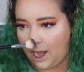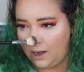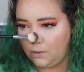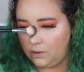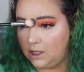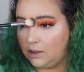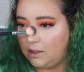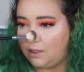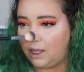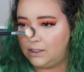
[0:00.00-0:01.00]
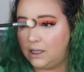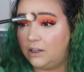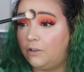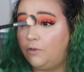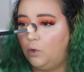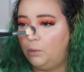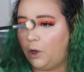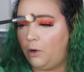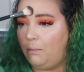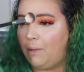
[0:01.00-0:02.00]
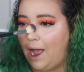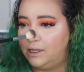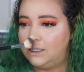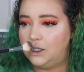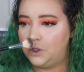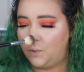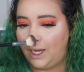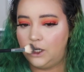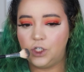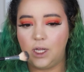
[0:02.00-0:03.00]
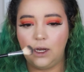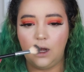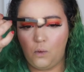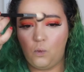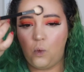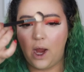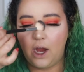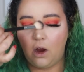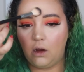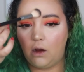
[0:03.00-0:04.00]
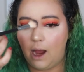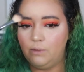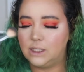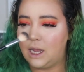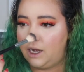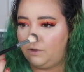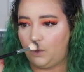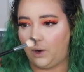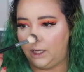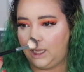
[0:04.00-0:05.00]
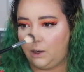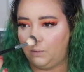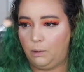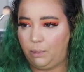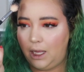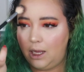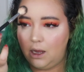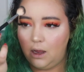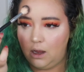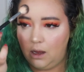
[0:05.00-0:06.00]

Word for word: I don't think that that's like a full-blown matte situation, where I was kind of worried that it would be,